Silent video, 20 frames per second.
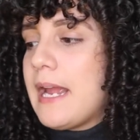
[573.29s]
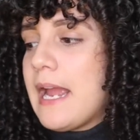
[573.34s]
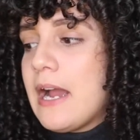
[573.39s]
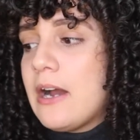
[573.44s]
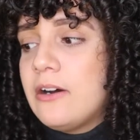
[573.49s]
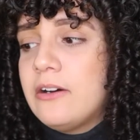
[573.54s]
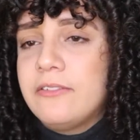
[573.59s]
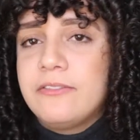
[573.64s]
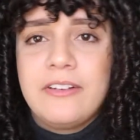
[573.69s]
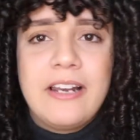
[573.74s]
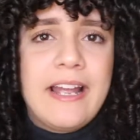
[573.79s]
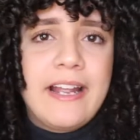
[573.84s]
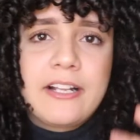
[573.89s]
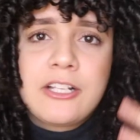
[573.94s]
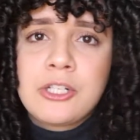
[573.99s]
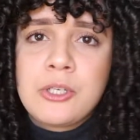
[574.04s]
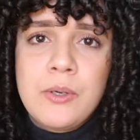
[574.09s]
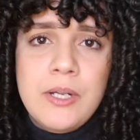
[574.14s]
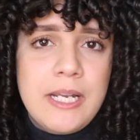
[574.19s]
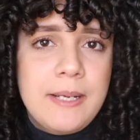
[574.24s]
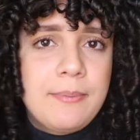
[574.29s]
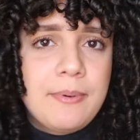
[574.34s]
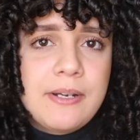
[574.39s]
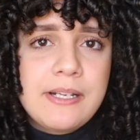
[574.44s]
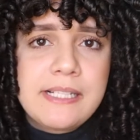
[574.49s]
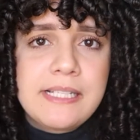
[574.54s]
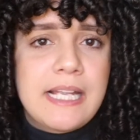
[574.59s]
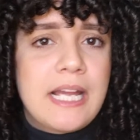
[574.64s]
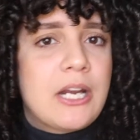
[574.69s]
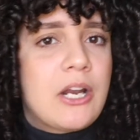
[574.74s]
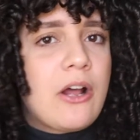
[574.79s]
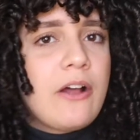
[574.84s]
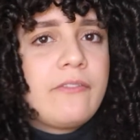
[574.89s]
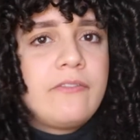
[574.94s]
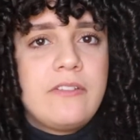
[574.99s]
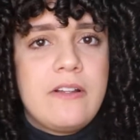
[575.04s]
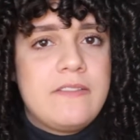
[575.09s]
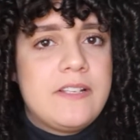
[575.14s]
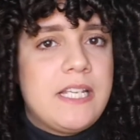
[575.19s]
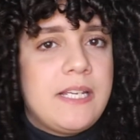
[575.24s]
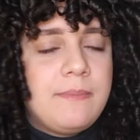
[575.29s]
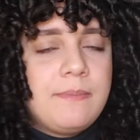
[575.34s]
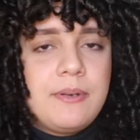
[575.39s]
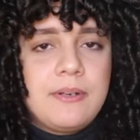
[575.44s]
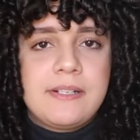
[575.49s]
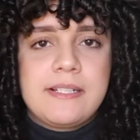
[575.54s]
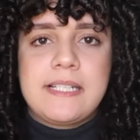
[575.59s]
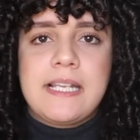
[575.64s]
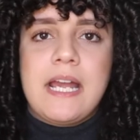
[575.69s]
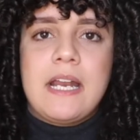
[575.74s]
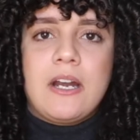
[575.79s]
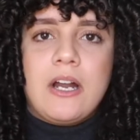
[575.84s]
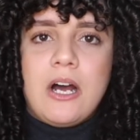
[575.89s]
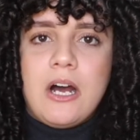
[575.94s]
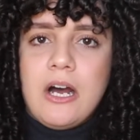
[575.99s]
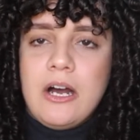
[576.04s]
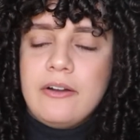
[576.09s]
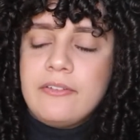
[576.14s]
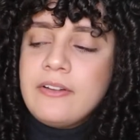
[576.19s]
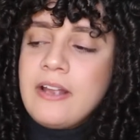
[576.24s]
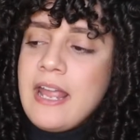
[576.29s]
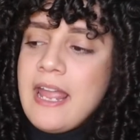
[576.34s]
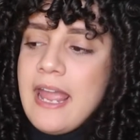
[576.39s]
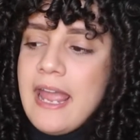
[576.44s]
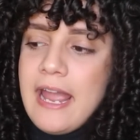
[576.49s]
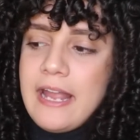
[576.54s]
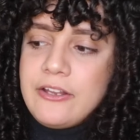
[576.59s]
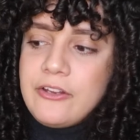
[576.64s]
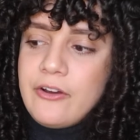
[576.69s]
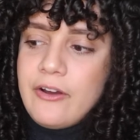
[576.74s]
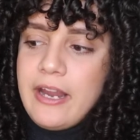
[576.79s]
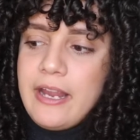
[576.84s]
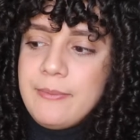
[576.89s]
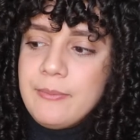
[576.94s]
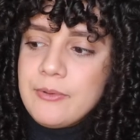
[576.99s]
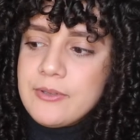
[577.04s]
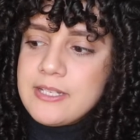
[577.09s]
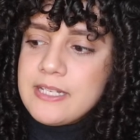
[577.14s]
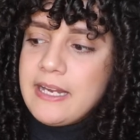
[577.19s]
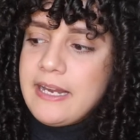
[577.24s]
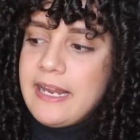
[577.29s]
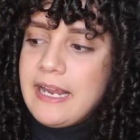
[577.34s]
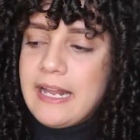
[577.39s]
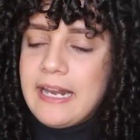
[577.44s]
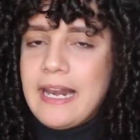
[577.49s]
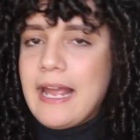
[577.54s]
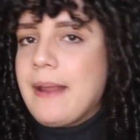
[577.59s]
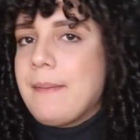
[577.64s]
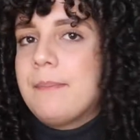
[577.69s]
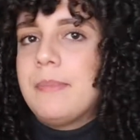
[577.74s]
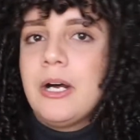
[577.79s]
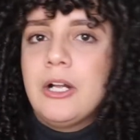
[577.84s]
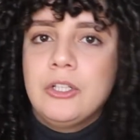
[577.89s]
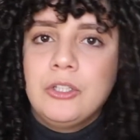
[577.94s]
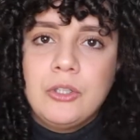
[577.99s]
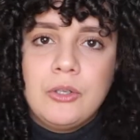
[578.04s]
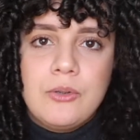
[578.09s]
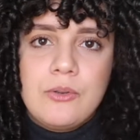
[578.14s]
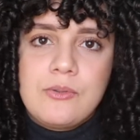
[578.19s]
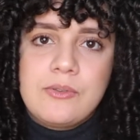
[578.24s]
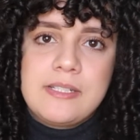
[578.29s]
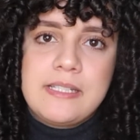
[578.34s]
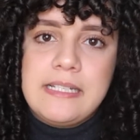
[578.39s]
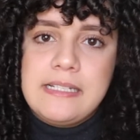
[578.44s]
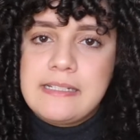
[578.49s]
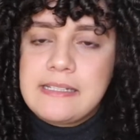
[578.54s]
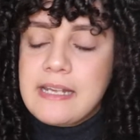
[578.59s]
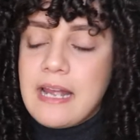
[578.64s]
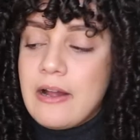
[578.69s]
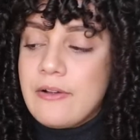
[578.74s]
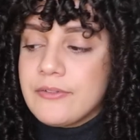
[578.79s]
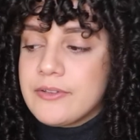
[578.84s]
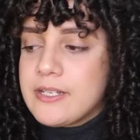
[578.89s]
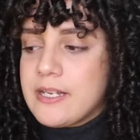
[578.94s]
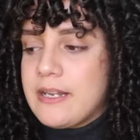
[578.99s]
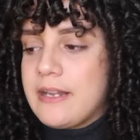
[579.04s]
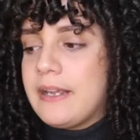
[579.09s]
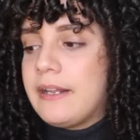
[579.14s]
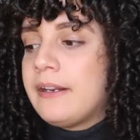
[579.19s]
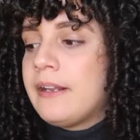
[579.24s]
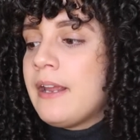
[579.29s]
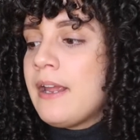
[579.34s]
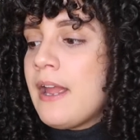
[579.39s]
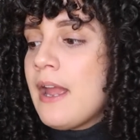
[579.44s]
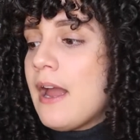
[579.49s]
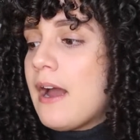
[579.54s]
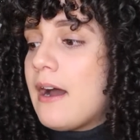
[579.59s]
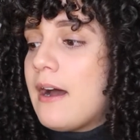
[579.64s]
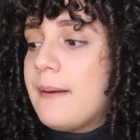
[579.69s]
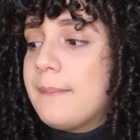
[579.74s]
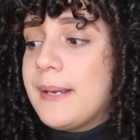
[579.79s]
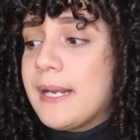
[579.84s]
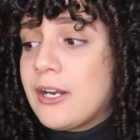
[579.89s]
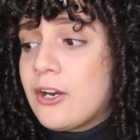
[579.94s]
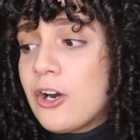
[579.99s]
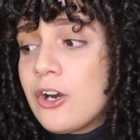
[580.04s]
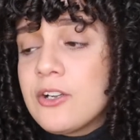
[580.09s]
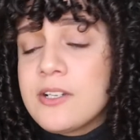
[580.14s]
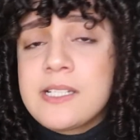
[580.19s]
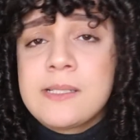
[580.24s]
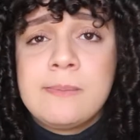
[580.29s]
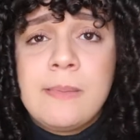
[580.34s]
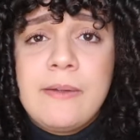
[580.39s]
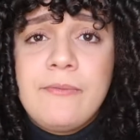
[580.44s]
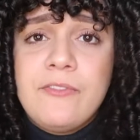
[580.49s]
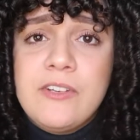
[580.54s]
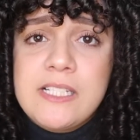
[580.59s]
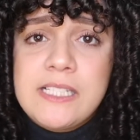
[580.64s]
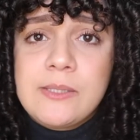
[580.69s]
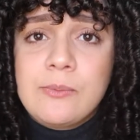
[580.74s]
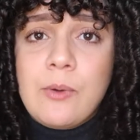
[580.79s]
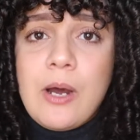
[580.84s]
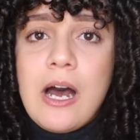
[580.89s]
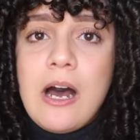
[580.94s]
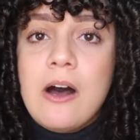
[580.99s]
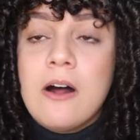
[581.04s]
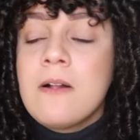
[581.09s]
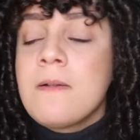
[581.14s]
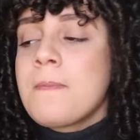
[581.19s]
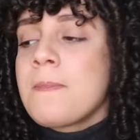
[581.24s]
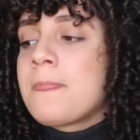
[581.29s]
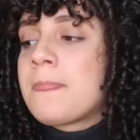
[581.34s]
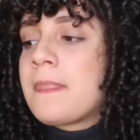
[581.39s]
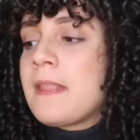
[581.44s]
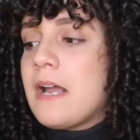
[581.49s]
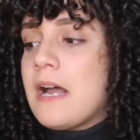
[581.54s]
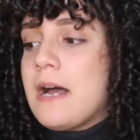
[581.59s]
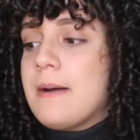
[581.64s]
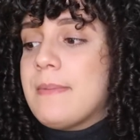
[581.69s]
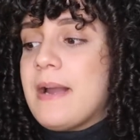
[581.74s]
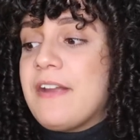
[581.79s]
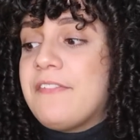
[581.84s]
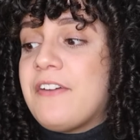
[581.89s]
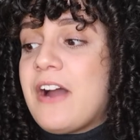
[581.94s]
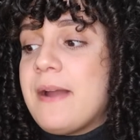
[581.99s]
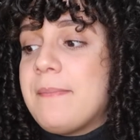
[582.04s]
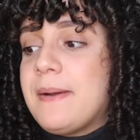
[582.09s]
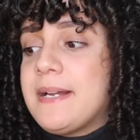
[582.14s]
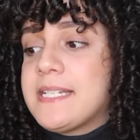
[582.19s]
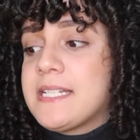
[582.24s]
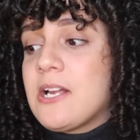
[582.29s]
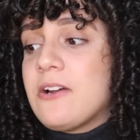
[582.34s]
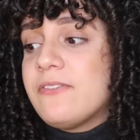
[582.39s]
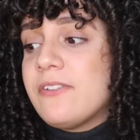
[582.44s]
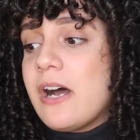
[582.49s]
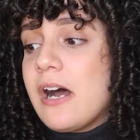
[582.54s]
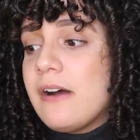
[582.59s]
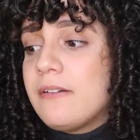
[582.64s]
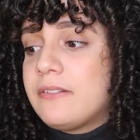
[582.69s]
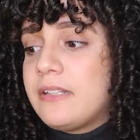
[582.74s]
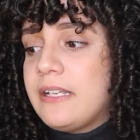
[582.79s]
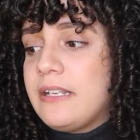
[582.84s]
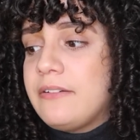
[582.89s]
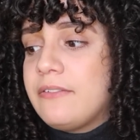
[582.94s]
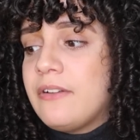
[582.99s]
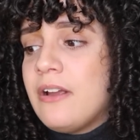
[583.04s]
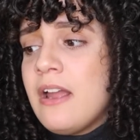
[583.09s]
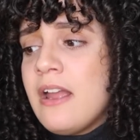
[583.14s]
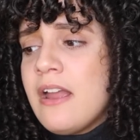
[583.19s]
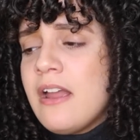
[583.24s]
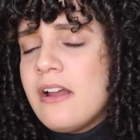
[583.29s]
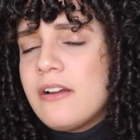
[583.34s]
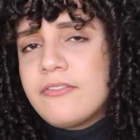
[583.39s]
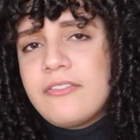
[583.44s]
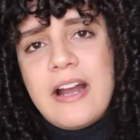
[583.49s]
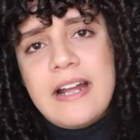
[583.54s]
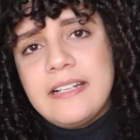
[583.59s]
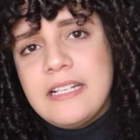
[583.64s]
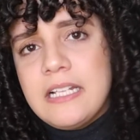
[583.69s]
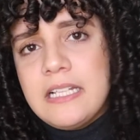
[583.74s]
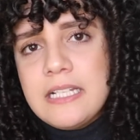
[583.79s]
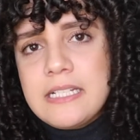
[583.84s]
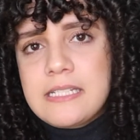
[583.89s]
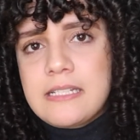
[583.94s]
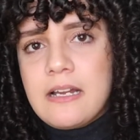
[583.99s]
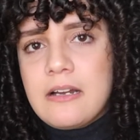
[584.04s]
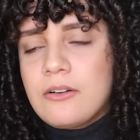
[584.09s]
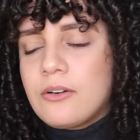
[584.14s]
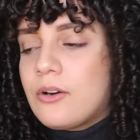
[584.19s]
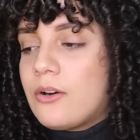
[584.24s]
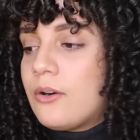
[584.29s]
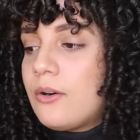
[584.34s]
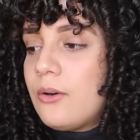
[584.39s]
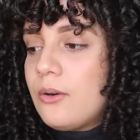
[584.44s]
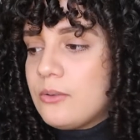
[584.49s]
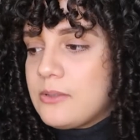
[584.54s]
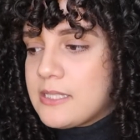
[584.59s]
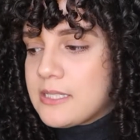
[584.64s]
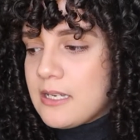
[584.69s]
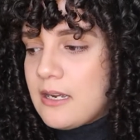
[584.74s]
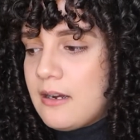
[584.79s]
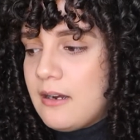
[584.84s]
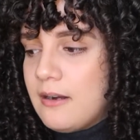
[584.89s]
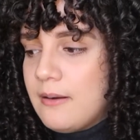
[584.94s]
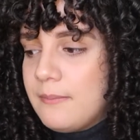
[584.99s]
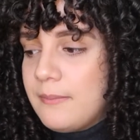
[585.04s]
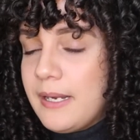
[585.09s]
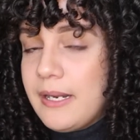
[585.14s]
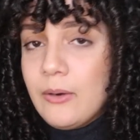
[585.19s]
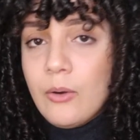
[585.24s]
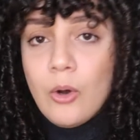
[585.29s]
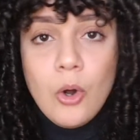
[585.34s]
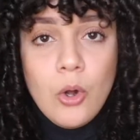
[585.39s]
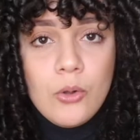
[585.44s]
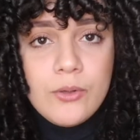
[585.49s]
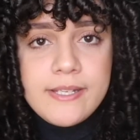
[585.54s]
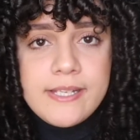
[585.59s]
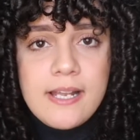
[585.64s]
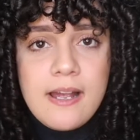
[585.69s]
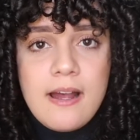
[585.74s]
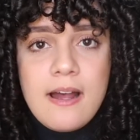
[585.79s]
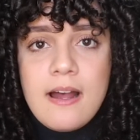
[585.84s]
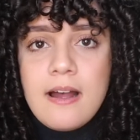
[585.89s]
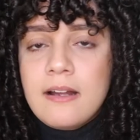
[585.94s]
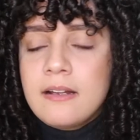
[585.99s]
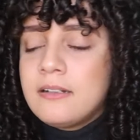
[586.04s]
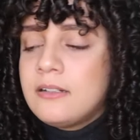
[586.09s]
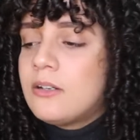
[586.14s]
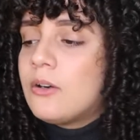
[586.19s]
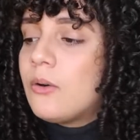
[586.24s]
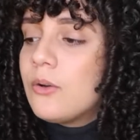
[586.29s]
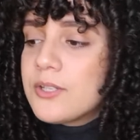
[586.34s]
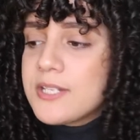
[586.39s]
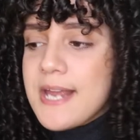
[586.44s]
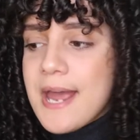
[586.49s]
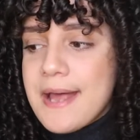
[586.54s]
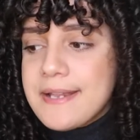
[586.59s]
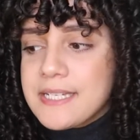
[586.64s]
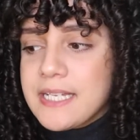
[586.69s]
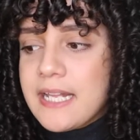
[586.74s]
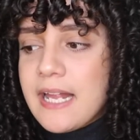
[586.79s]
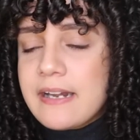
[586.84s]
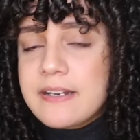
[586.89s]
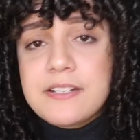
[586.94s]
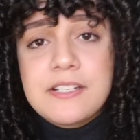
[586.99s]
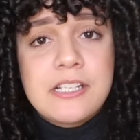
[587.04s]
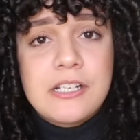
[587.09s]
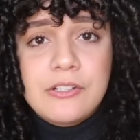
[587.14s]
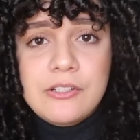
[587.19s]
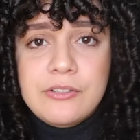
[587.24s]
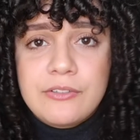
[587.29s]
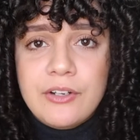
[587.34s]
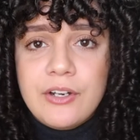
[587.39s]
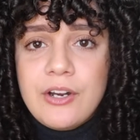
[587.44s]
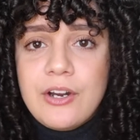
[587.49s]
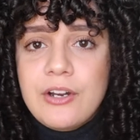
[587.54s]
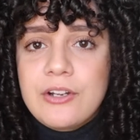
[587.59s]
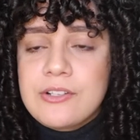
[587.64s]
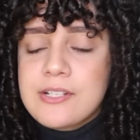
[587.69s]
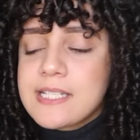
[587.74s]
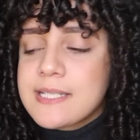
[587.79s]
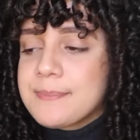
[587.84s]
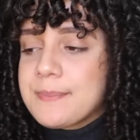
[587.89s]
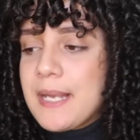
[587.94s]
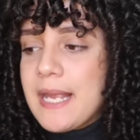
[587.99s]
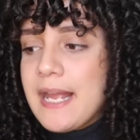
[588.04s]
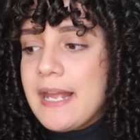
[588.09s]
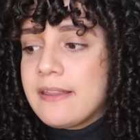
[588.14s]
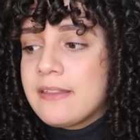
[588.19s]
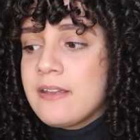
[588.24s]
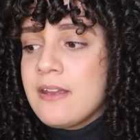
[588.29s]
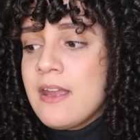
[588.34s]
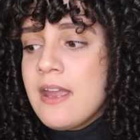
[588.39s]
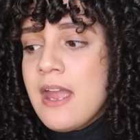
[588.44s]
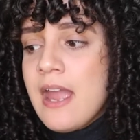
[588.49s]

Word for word: of like 20 percent off 15 percent off and you're able to get like bundles discounted um, and curl Smith as well um, i find myself often finding discount codes um, in ulta ulta has a lot of sales for curl smith with